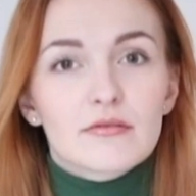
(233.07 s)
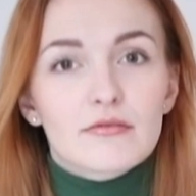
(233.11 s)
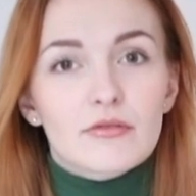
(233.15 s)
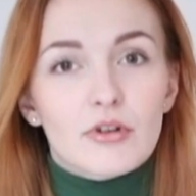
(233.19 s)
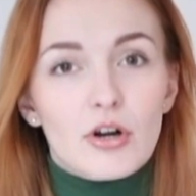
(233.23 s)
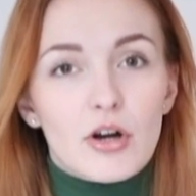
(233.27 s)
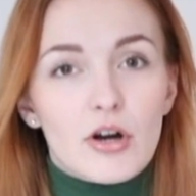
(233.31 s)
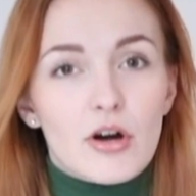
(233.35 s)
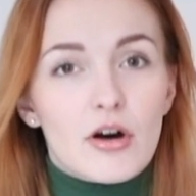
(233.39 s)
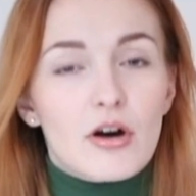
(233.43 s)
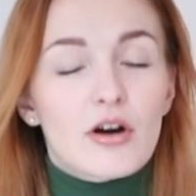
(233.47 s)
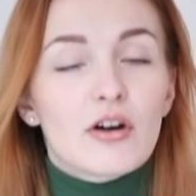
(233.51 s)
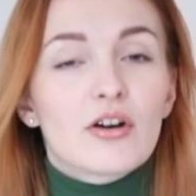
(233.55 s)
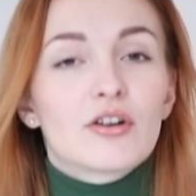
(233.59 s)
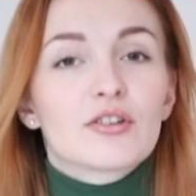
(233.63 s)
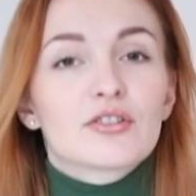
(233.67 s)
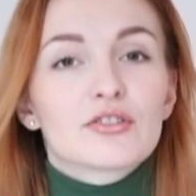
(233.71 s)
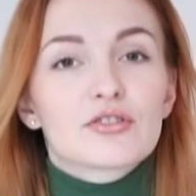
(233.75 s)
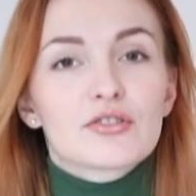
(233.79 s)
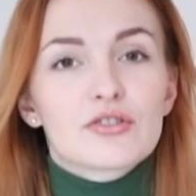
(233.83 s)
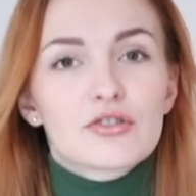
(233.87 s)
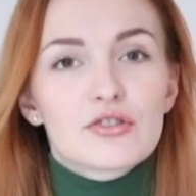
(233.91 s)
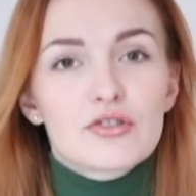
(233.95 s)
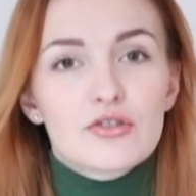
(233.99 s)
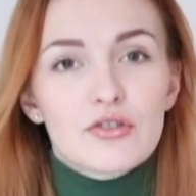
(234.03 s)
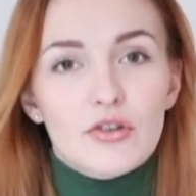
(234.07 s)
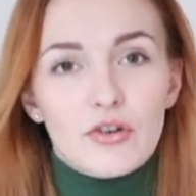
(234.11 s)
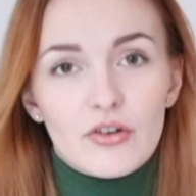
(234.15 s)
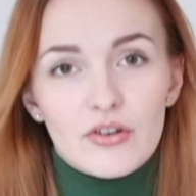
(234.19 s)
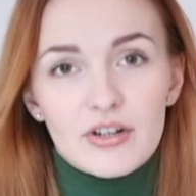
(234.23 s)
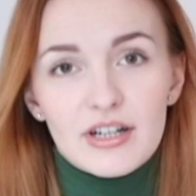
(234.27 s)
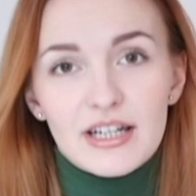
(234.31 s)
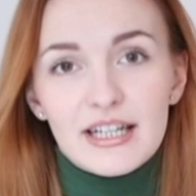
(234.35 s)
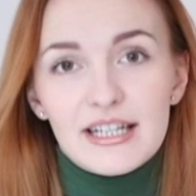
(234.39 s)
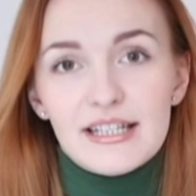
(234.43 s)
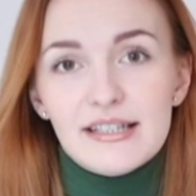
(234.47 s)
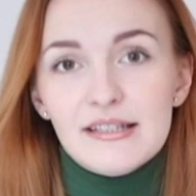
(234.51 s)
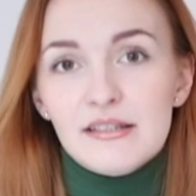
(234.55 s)
raw
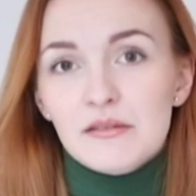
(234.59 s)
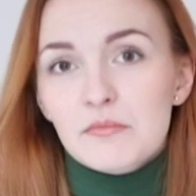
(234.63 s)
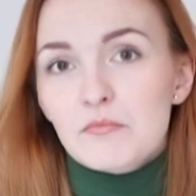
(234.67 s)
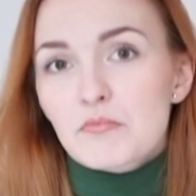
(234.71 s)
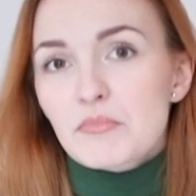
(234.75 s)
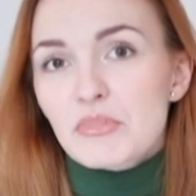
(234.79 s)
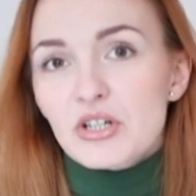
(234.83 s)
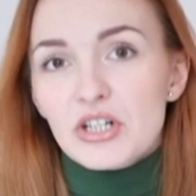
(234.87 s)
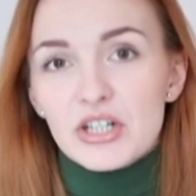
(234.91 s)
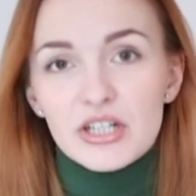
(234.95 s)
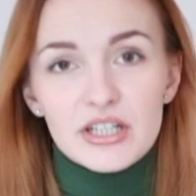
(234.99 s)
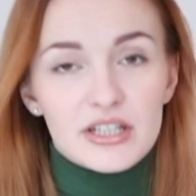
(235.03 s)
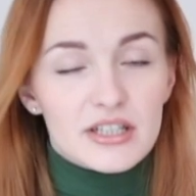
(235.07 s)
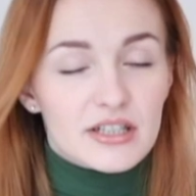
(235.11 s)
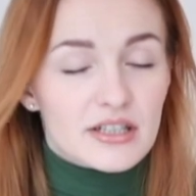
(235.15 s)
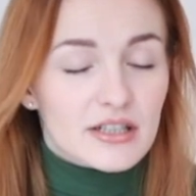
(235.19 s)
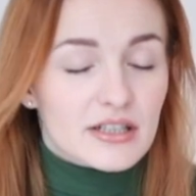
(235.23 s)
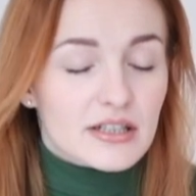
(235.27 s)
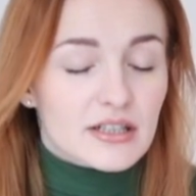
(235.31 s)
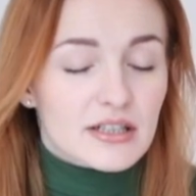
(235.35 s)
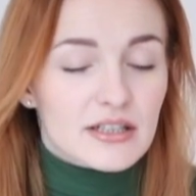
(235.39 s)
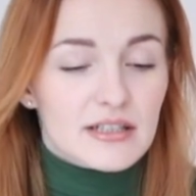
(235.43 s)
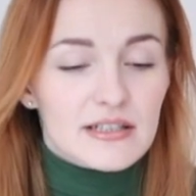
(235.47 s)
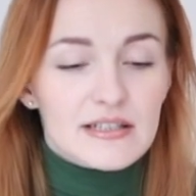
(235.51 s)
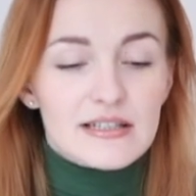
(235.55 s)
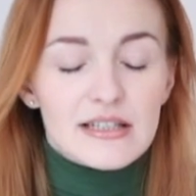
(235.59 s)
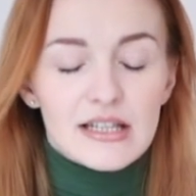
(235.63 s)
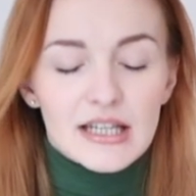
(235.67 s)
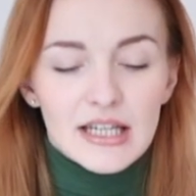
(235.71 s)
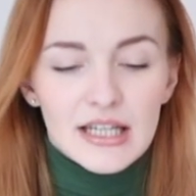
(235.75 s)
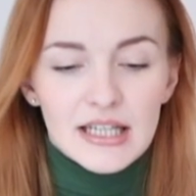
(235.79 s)
stories, murders